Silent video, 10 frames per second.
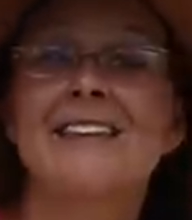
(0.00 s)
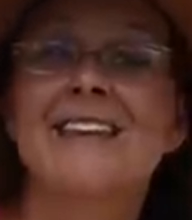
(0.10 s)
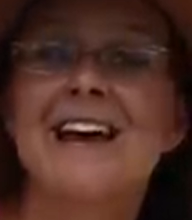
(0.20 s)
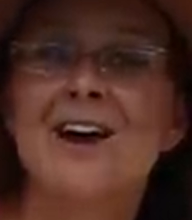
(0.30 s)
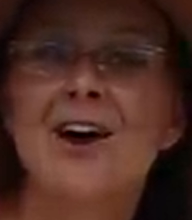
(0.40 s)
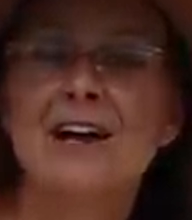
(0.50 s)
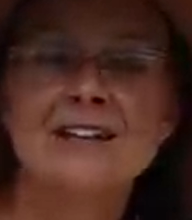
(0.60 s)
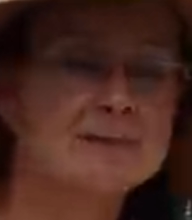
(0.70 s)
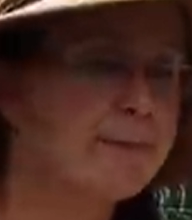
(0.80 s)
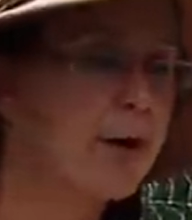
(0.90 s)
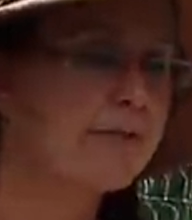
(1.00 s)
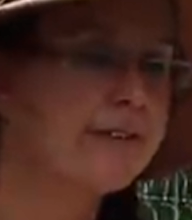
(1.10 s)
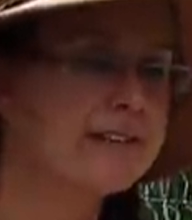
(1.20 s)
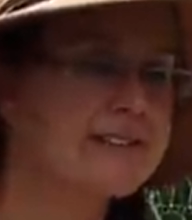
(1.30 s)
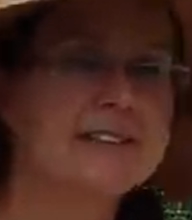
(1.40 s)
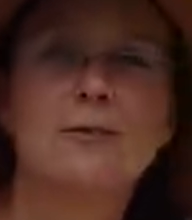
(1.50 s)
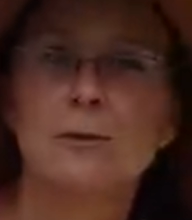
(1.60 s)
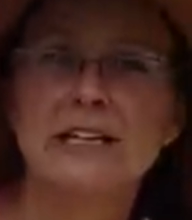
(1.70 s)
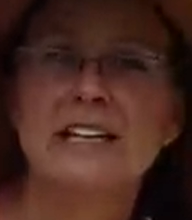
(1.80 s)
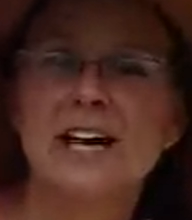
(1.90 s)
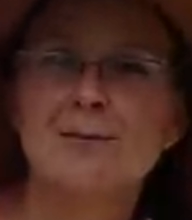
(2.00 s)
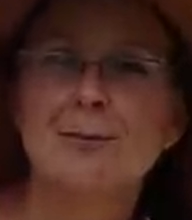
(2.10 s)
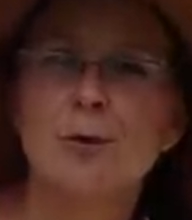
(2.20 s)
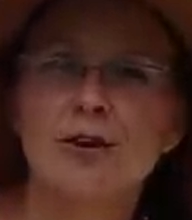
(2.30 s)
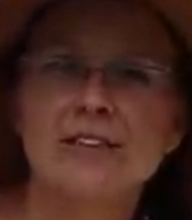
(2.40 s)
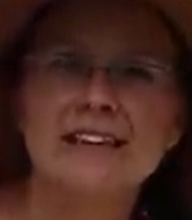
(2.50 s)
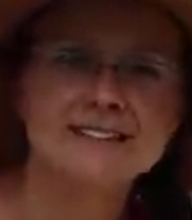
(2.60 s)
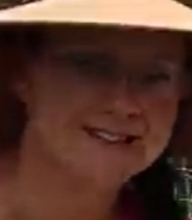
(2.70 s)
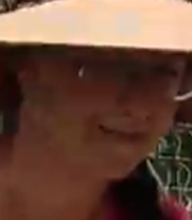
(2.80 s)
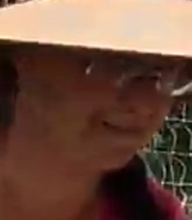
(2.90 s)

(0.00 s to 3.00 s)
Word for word: there is perfect. We need a couple more of these.